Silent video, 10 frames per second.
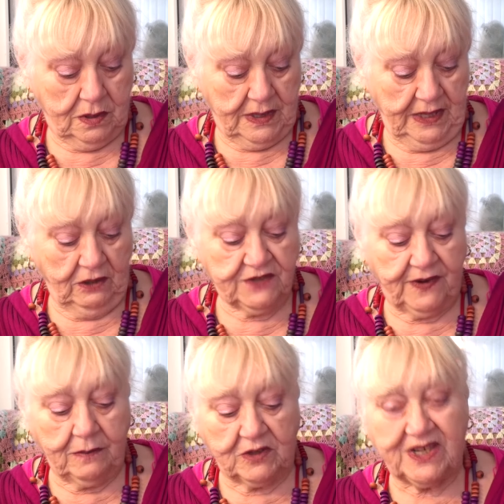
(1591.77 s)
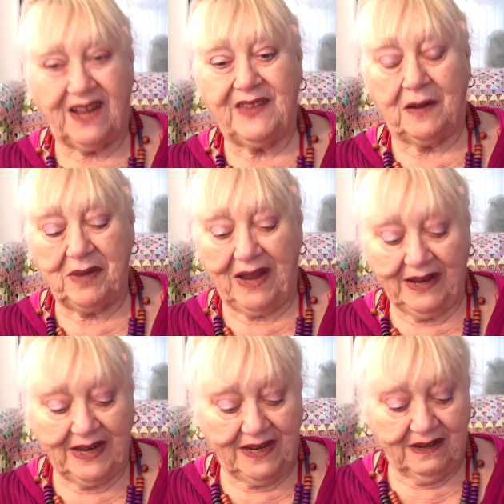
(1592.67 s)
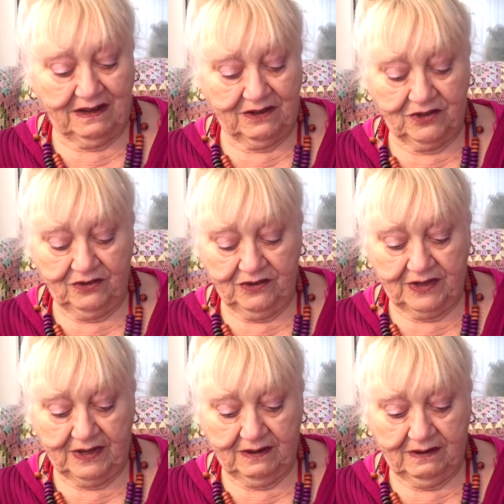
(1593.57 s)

It looks very much like that blanket yarn, doesn't it?